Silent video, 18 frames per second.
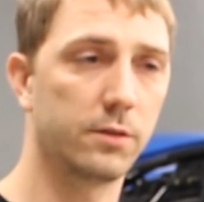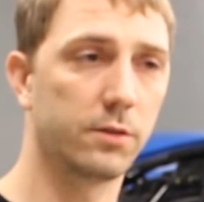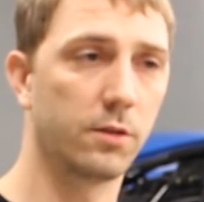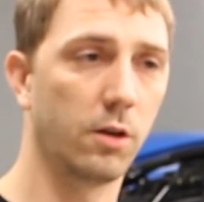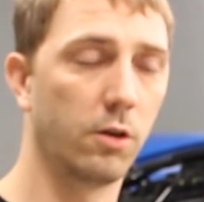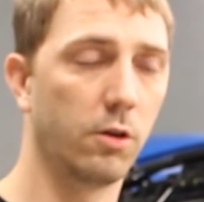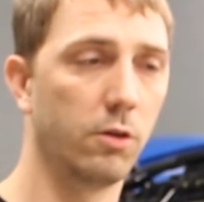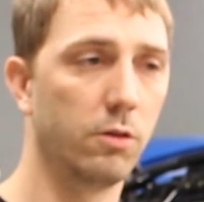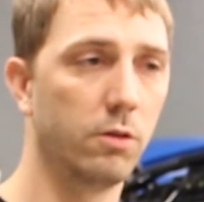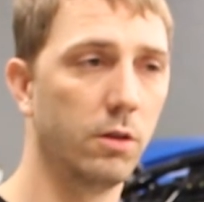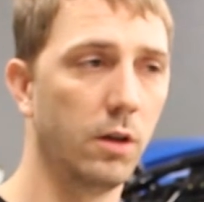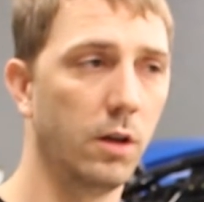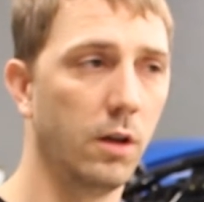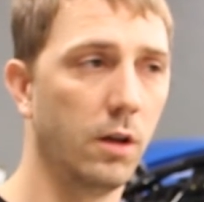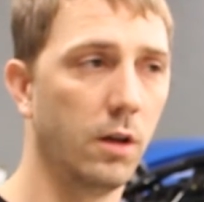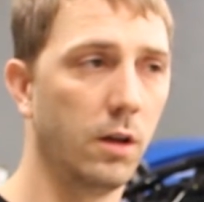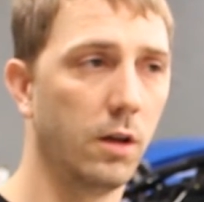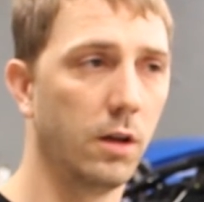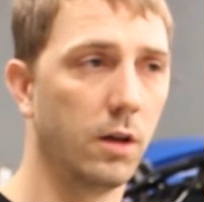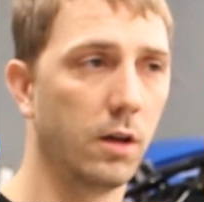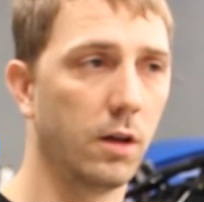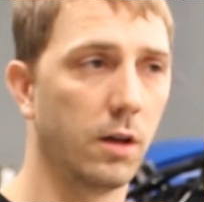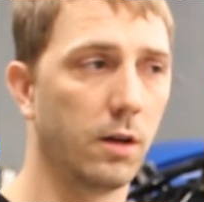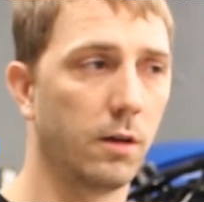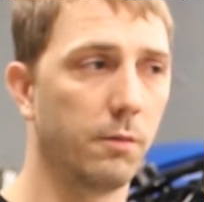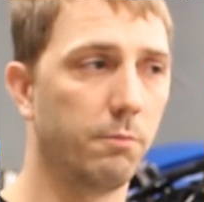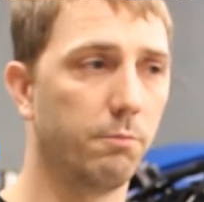So
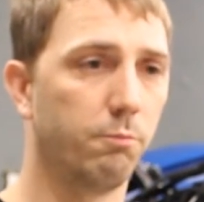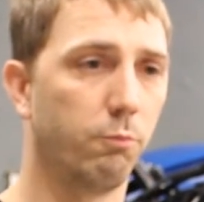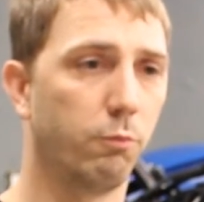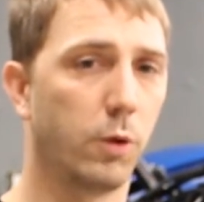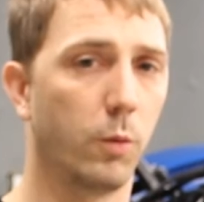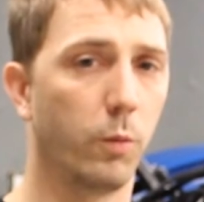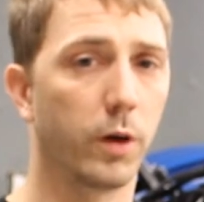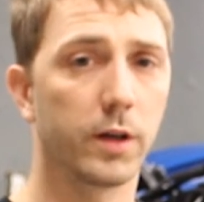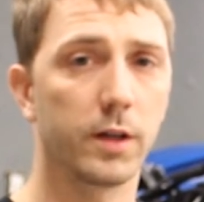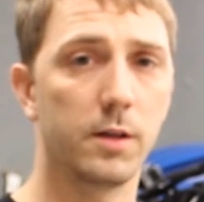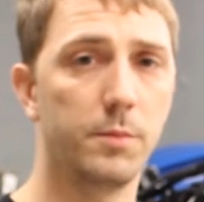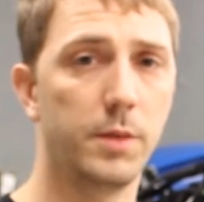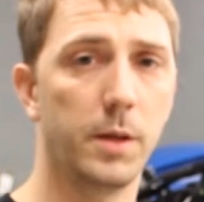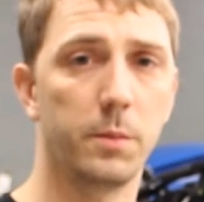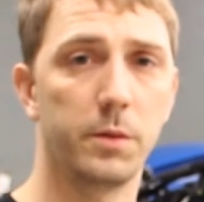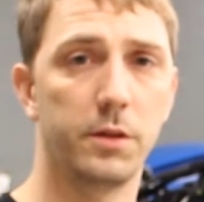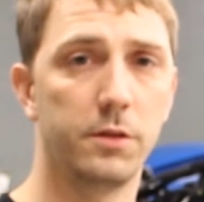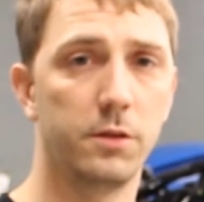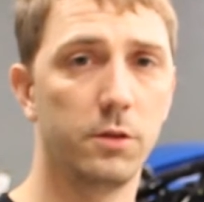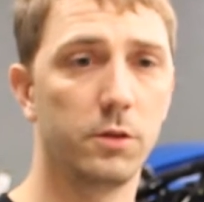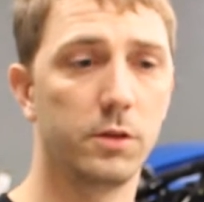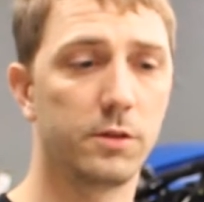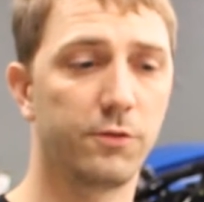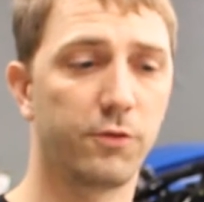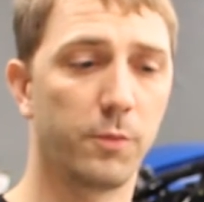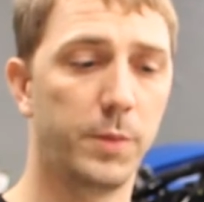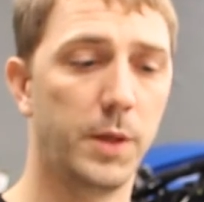what we're going to be able to do
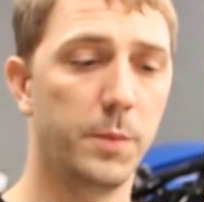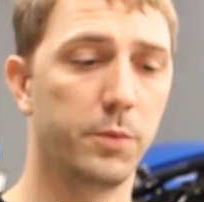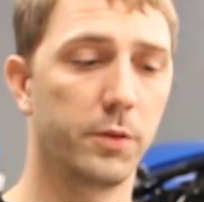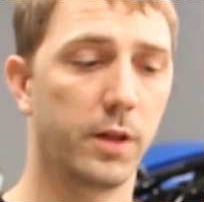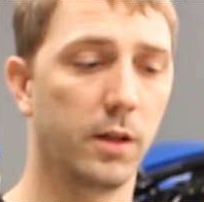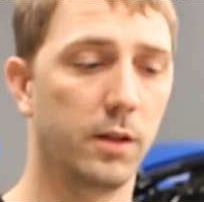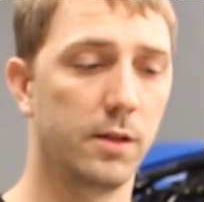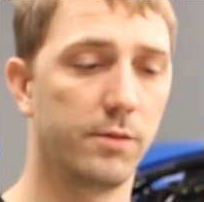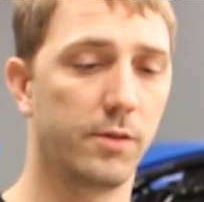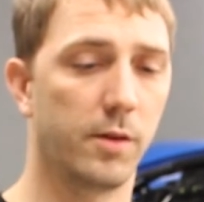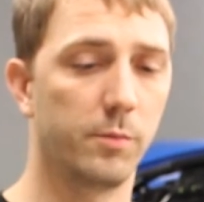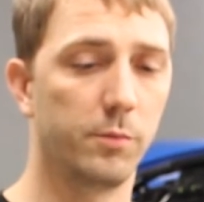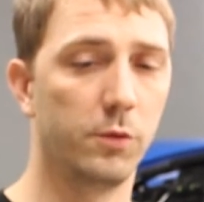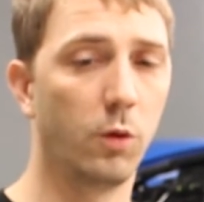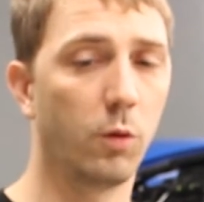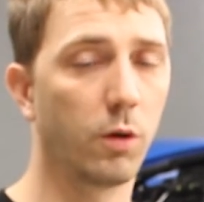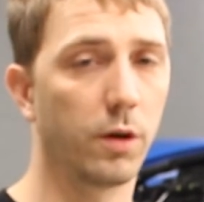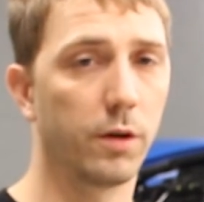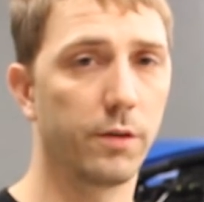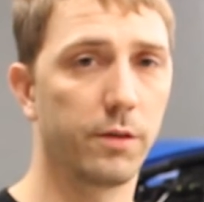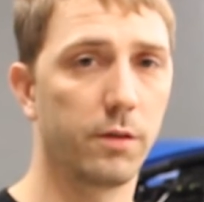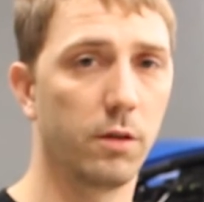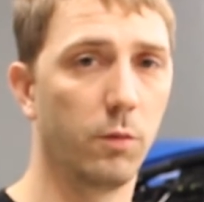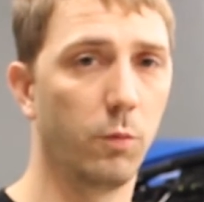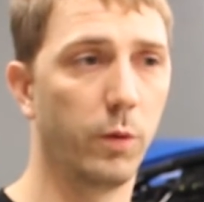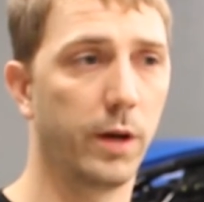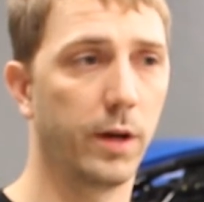is for people that live up north,
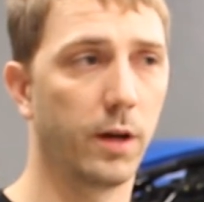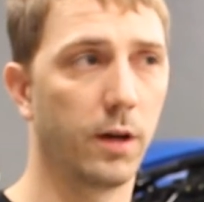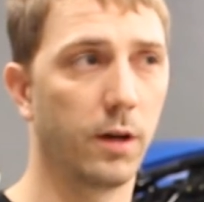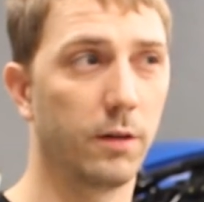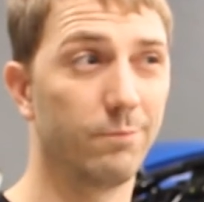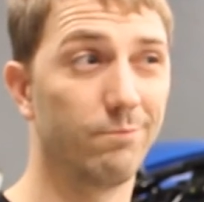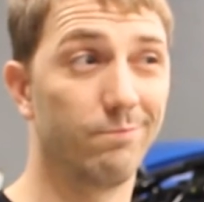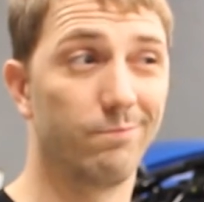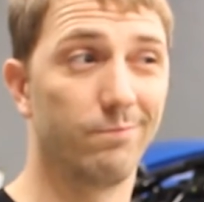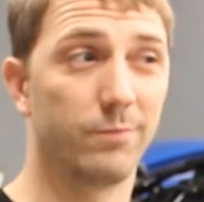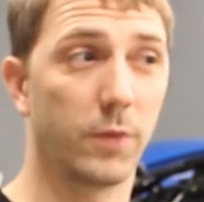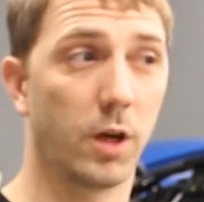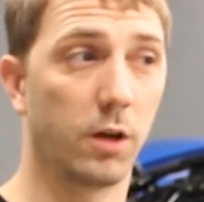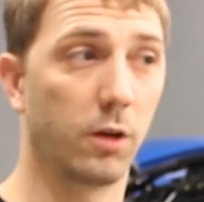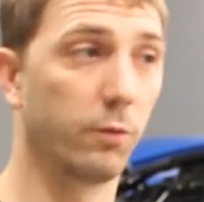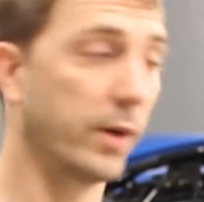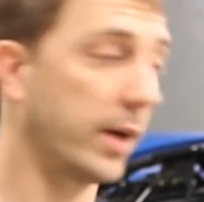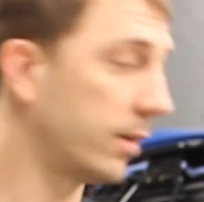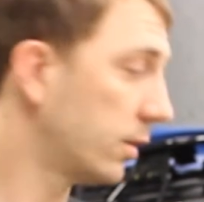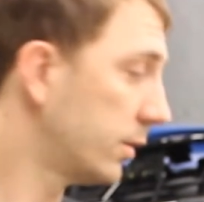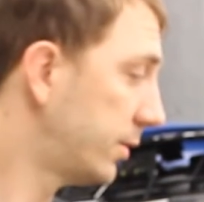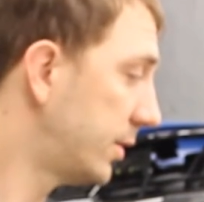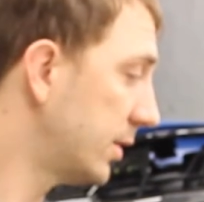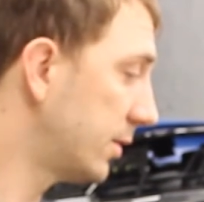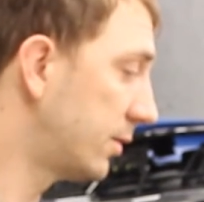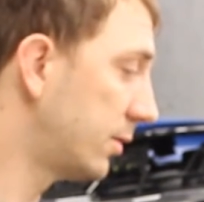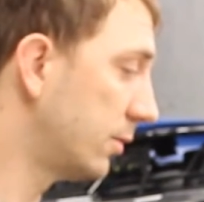where on a regular
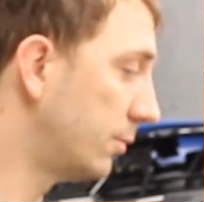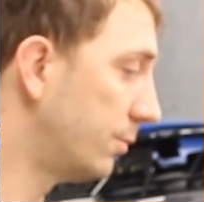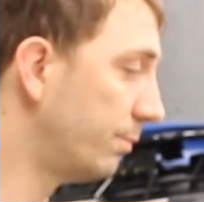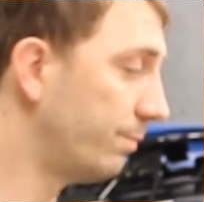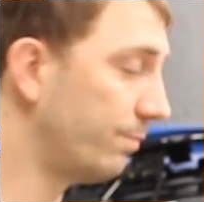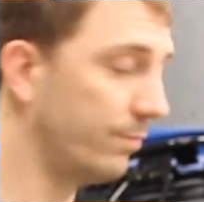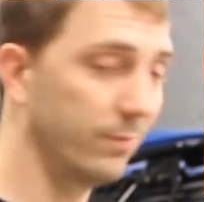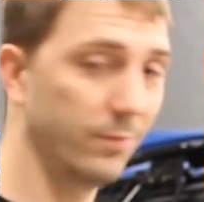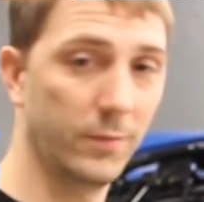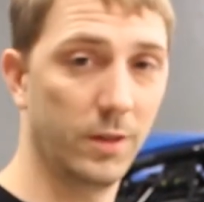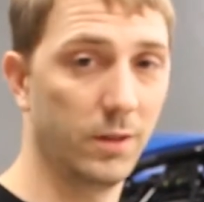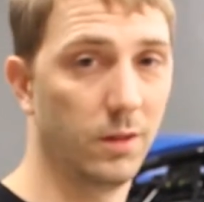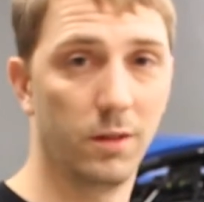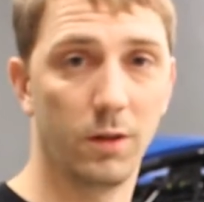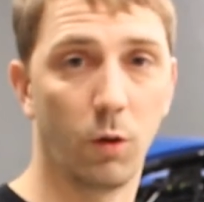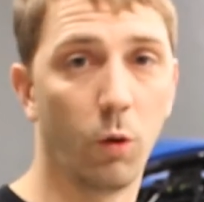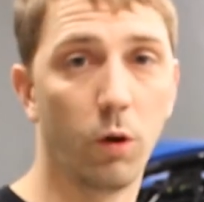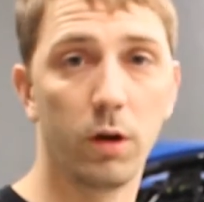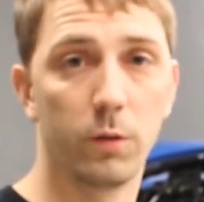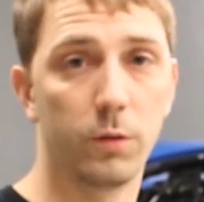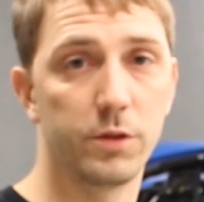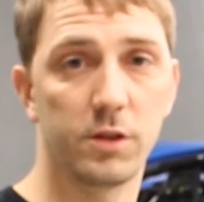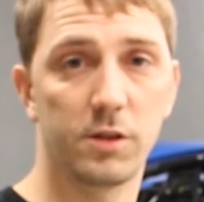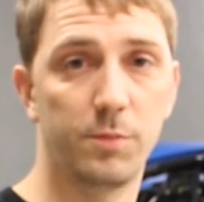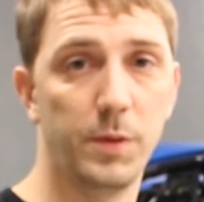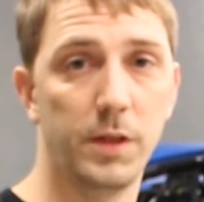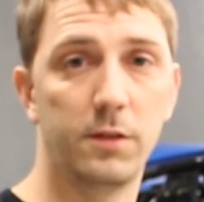system the oil would
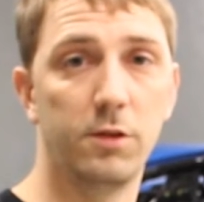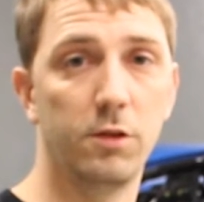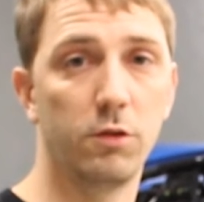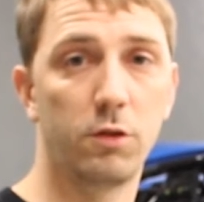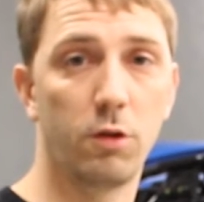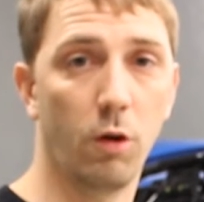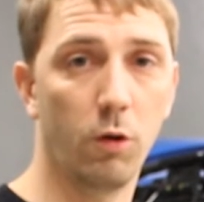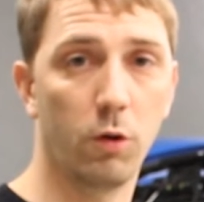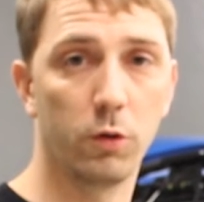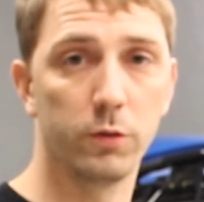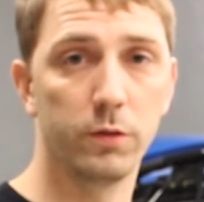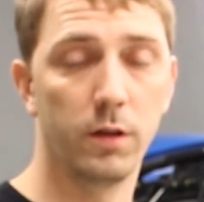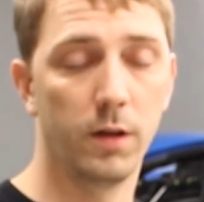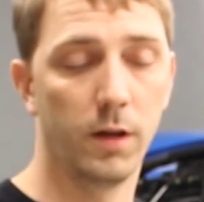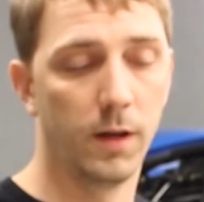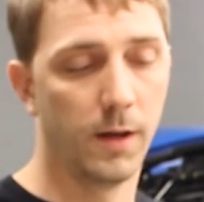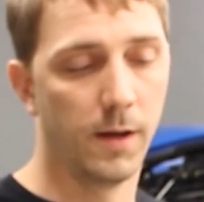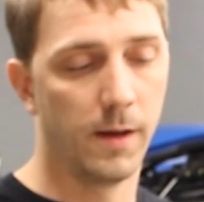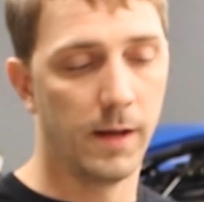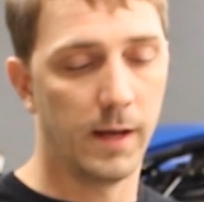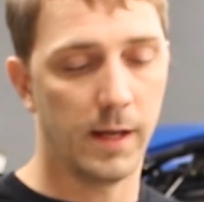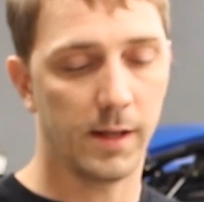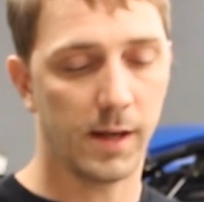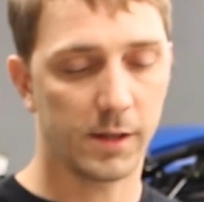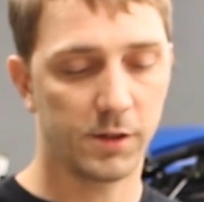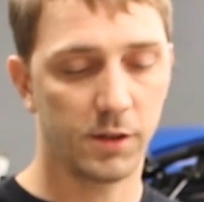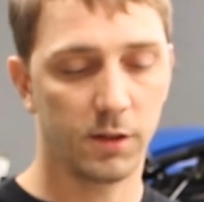just be too cold,
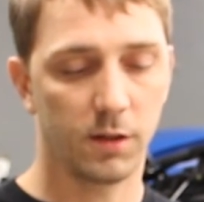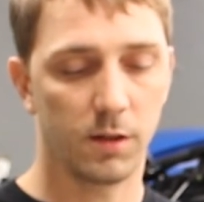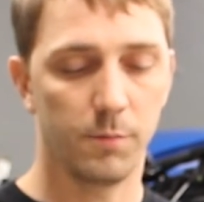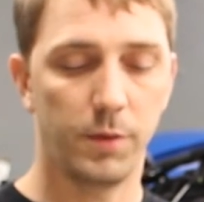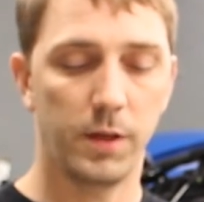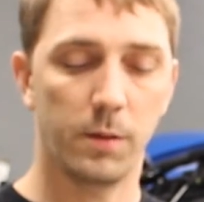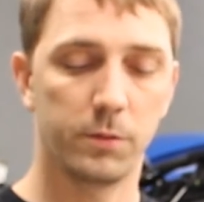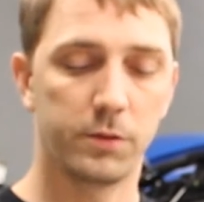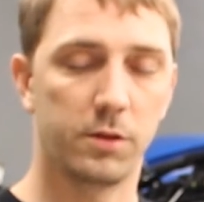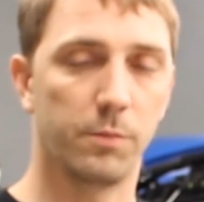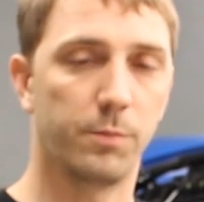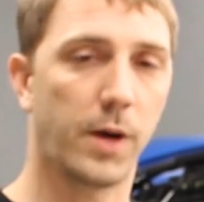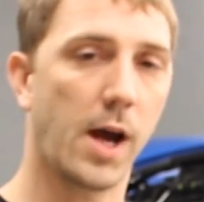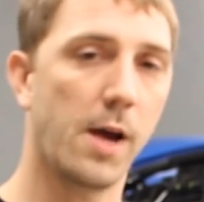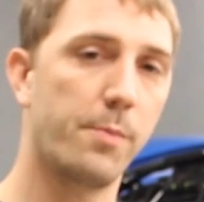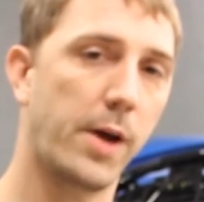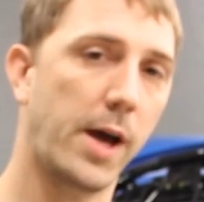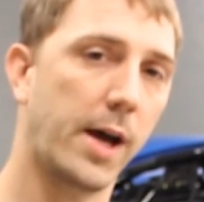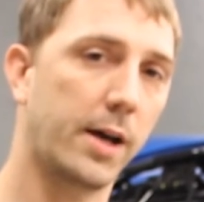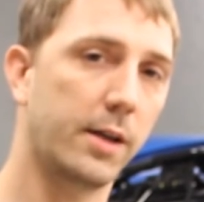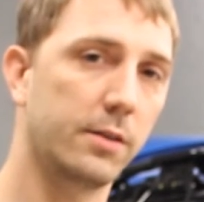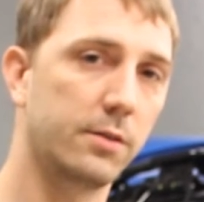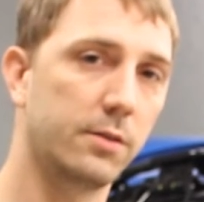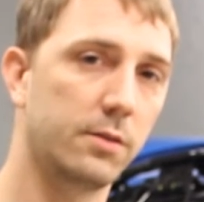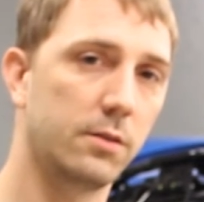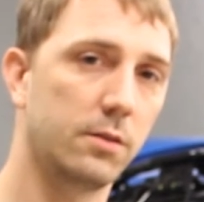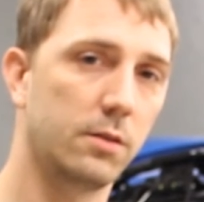it's actually going to be able to
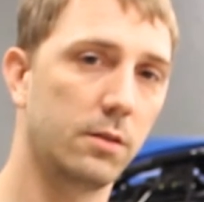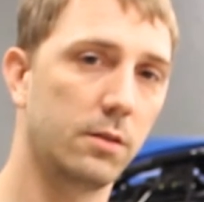bypass